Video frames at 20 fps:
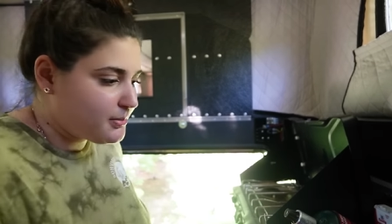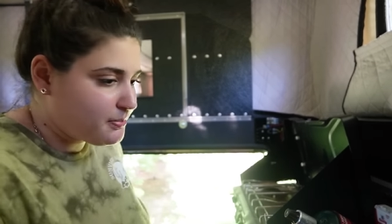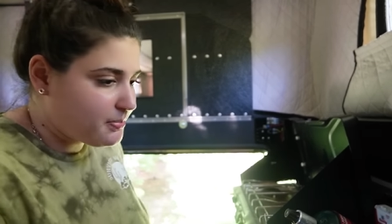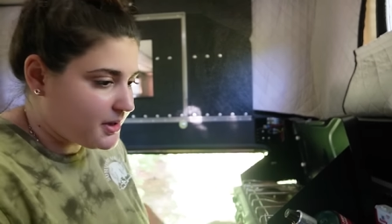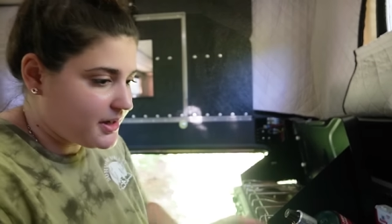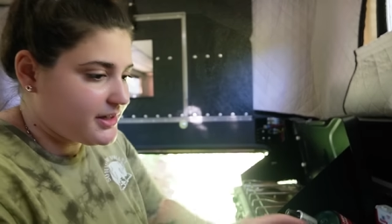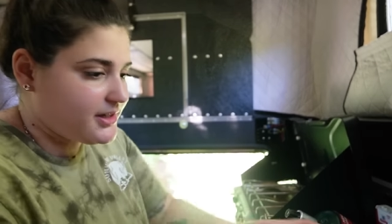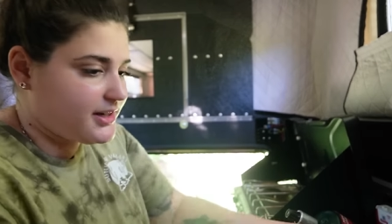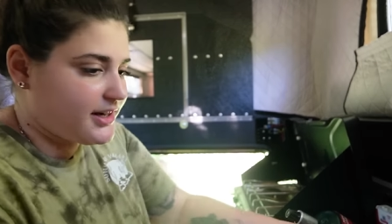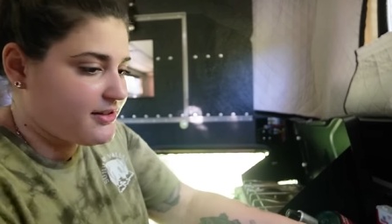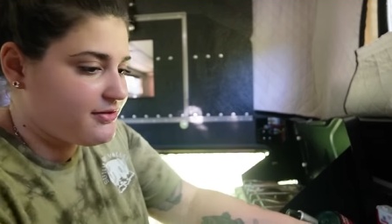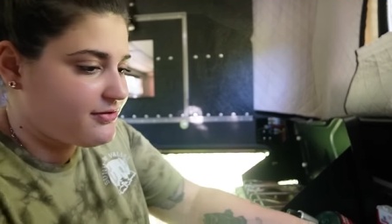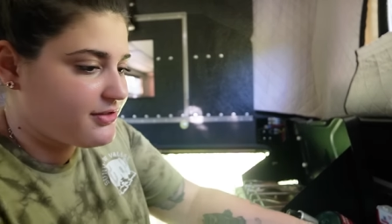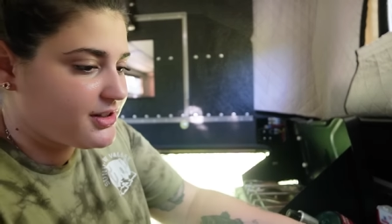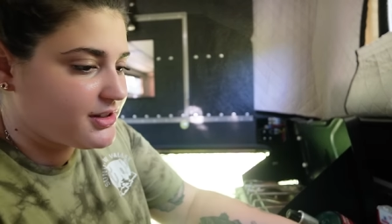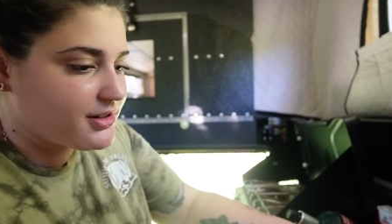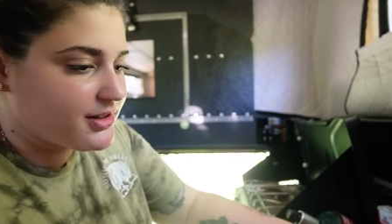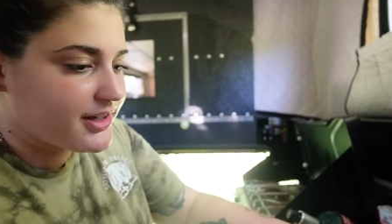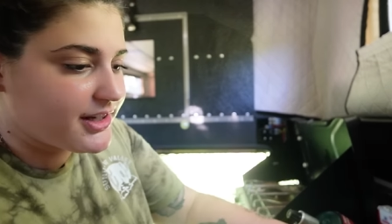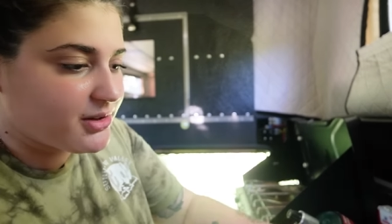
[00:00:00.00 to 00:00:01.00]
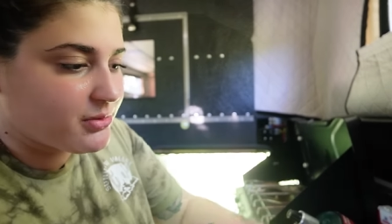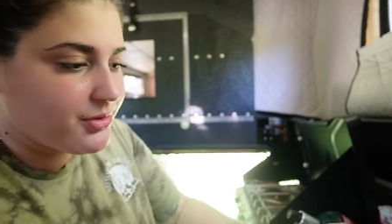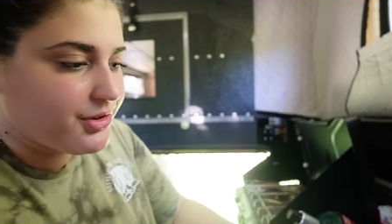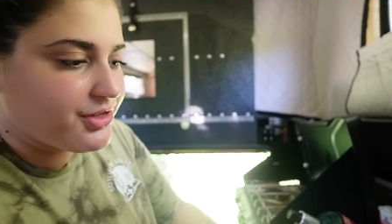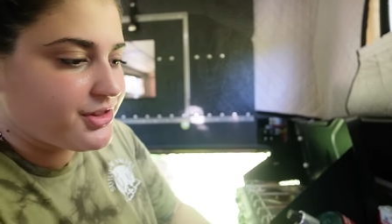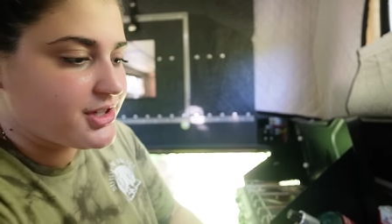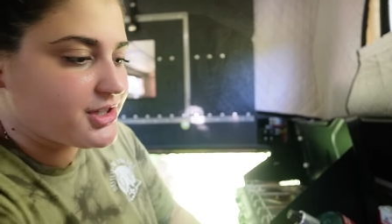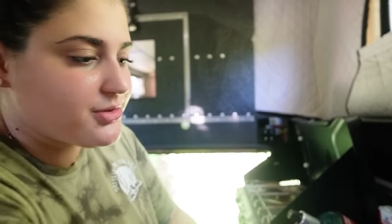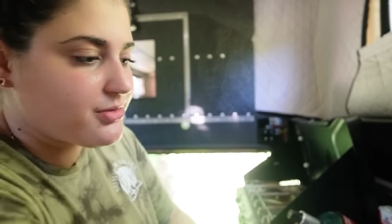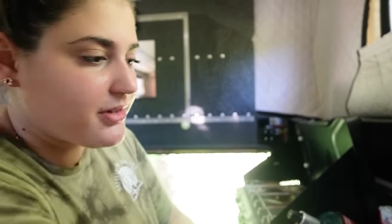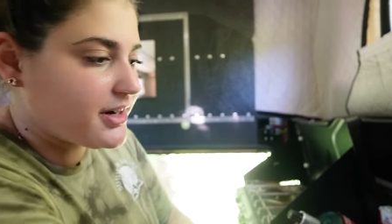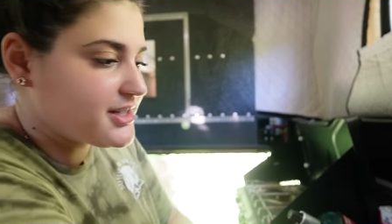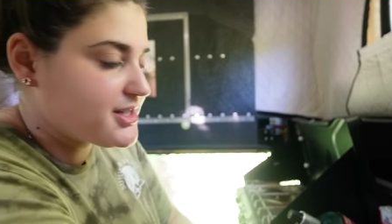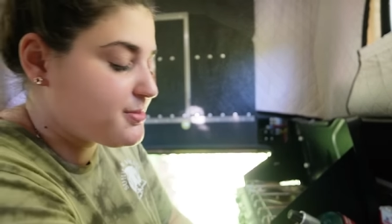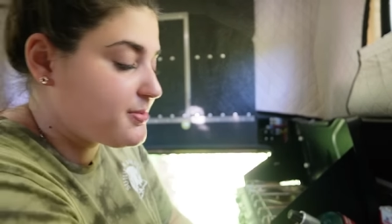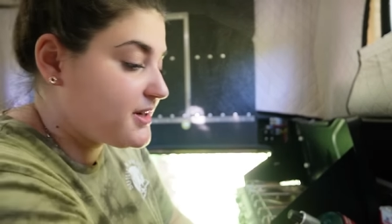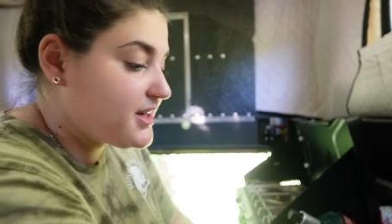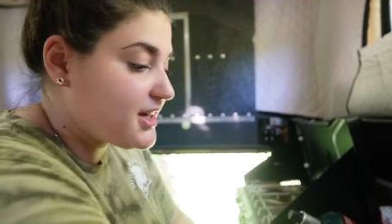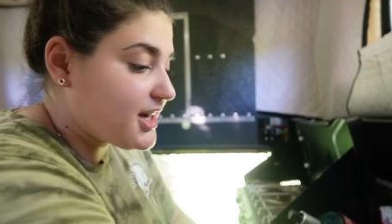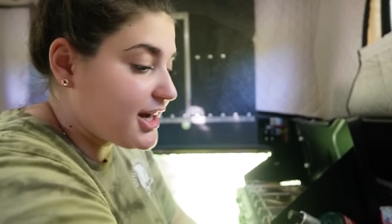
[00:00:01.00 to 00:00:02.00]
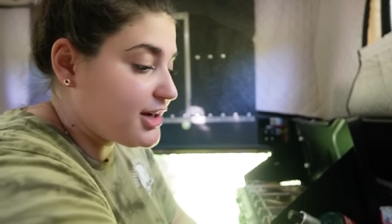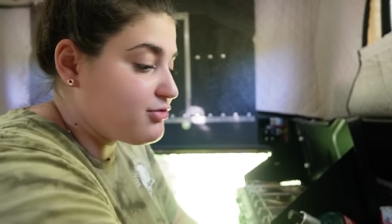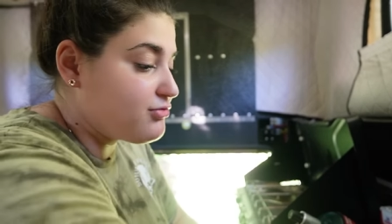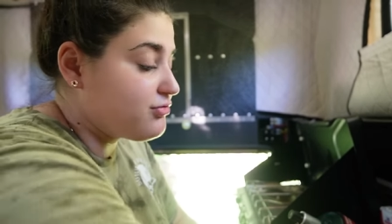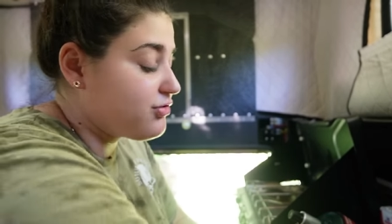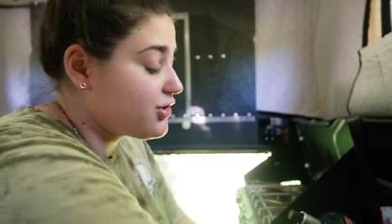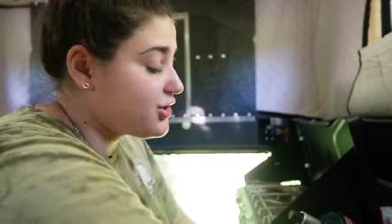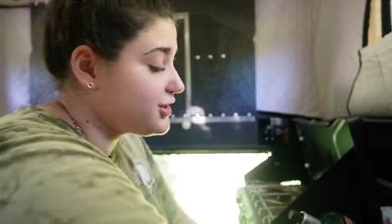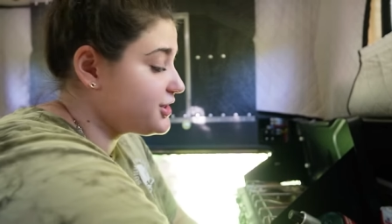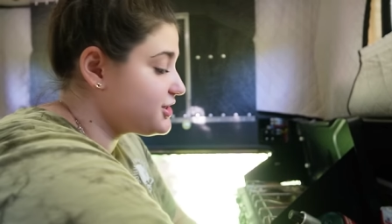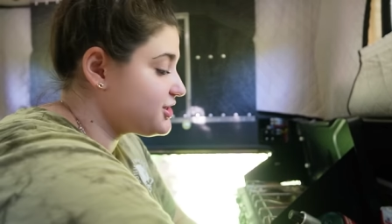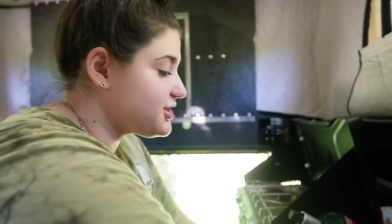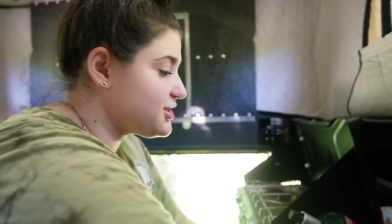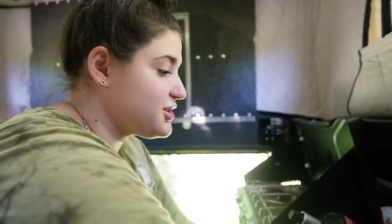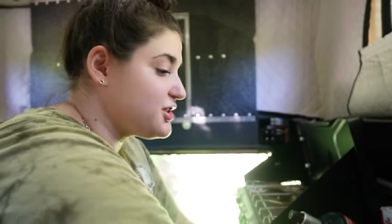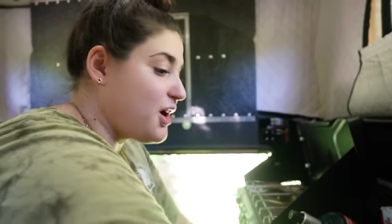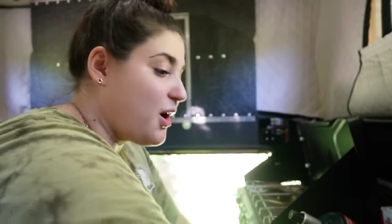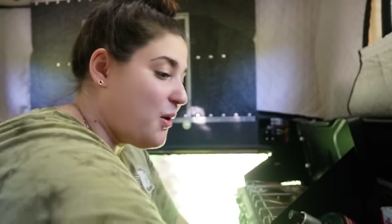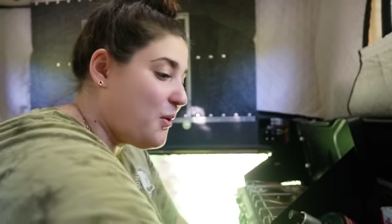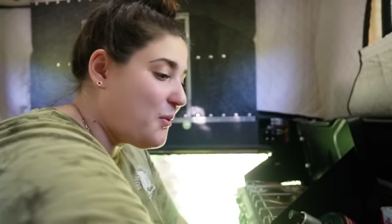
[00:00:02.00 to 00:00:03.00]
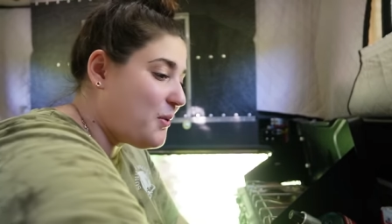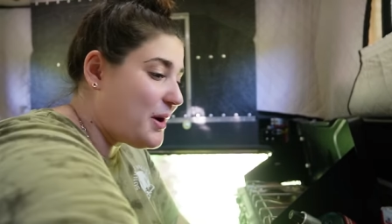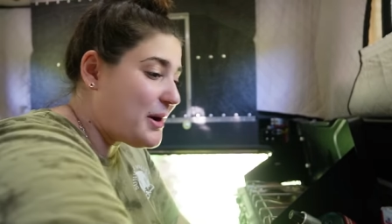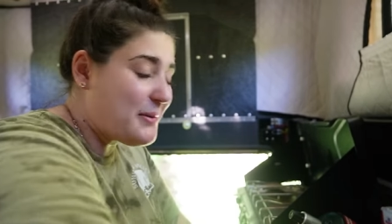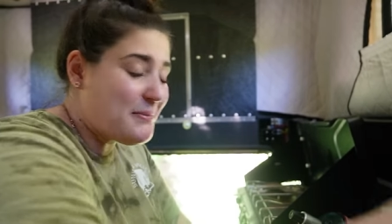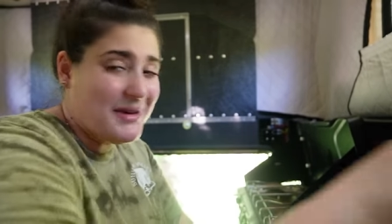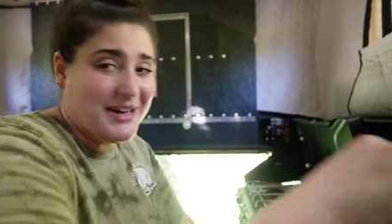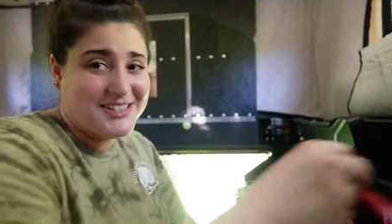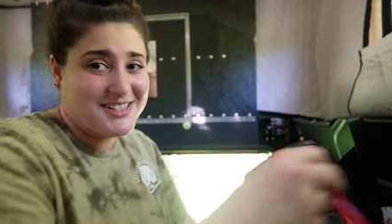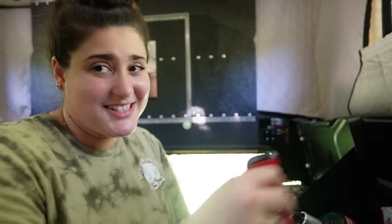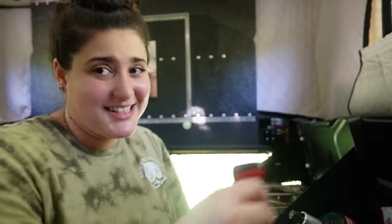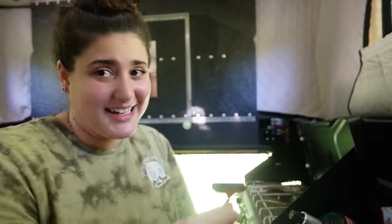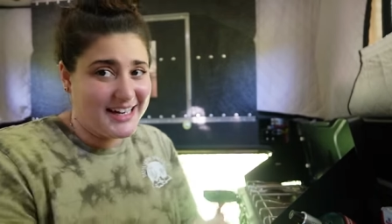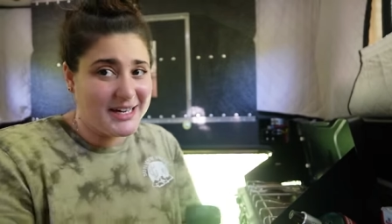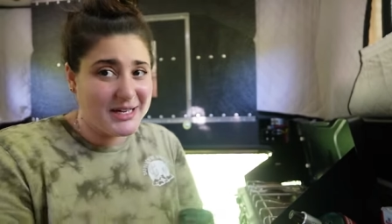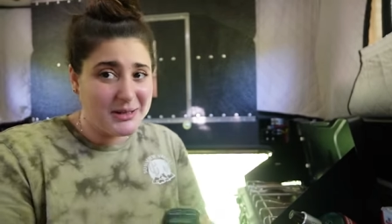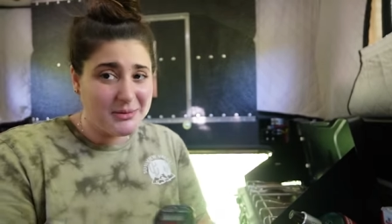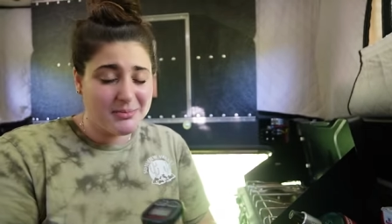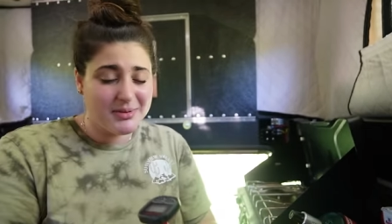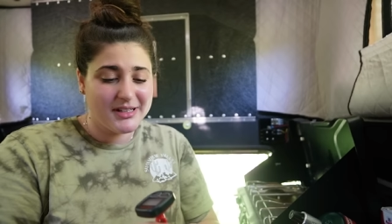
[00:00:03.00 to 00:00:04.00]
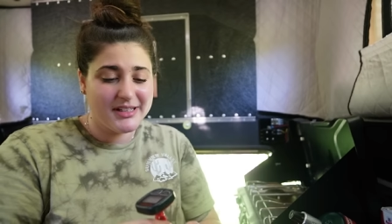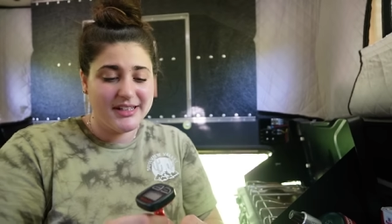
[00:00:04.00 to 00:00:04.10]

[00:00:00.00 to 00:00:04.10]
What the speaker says: but I feel like with this recipe, I really just don't want to mess it up.